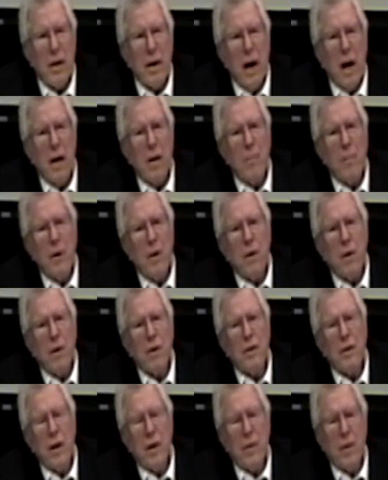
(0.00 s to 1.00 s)
night
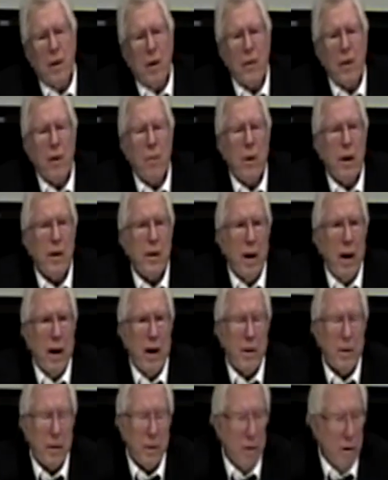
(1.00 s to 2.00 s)
because they thought they were
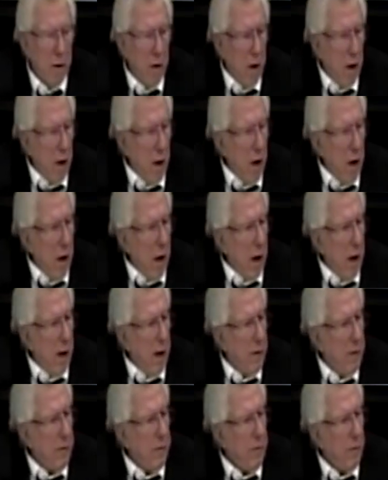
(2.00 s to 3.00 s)
tanks.
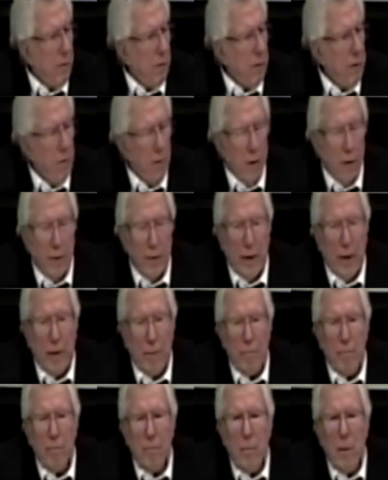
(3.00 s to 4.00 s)
And so they were all
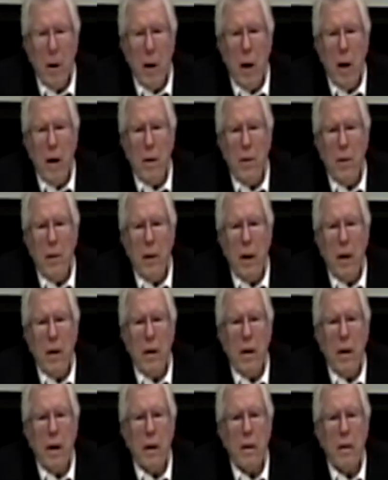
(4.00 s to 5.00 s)
dead. And
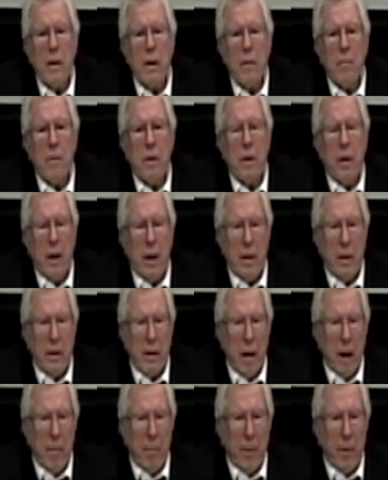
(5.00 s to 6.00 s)
then I said, what else
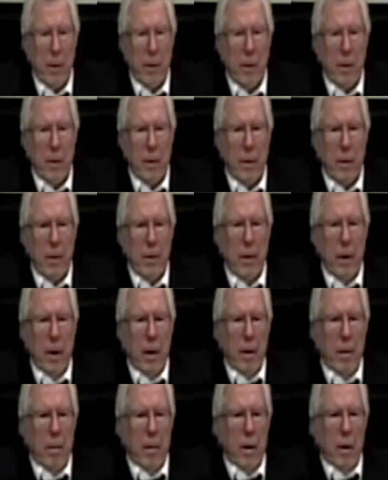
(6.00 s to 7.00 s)
happened
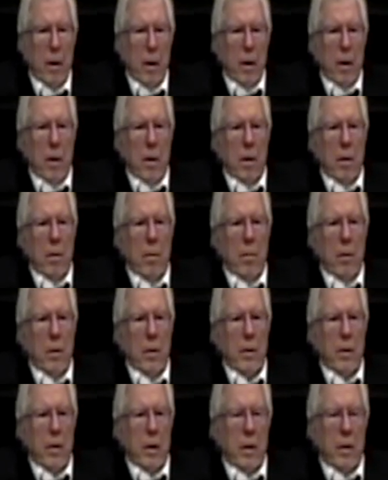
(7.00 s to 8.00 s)
there? Uh,
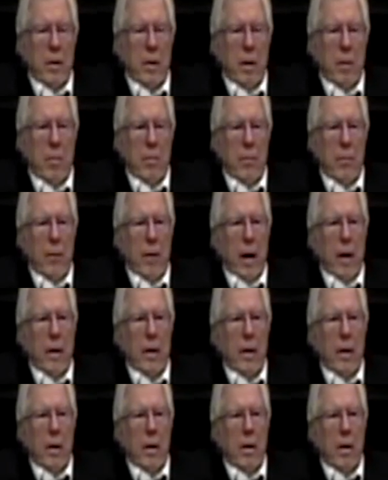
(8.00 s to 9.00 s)
was there some
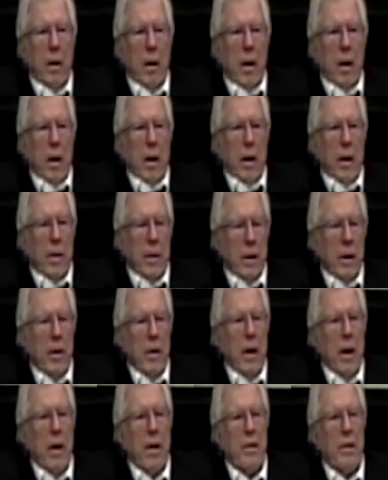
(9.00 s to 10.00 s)
fighting? He said,
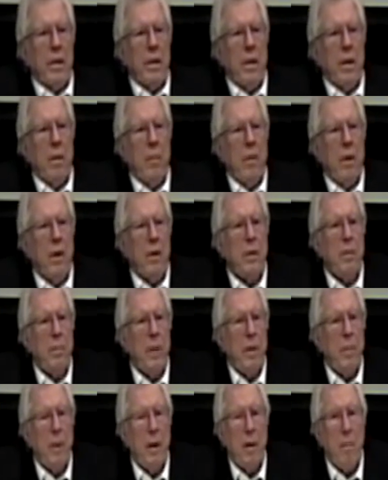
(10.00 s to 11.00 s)
yes, there was
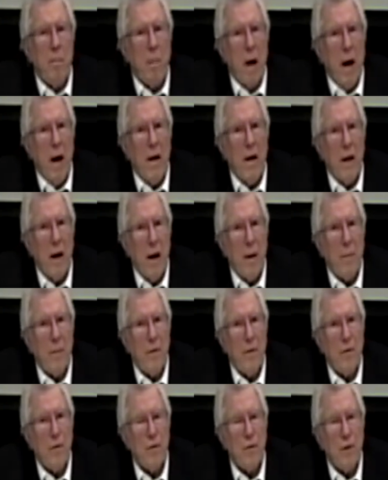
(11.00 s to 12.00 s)
maybe a mile up
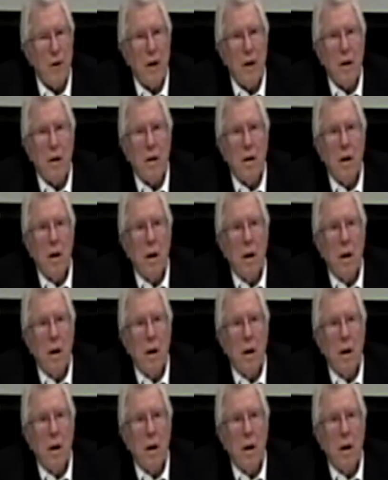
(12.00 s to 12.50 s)
the street.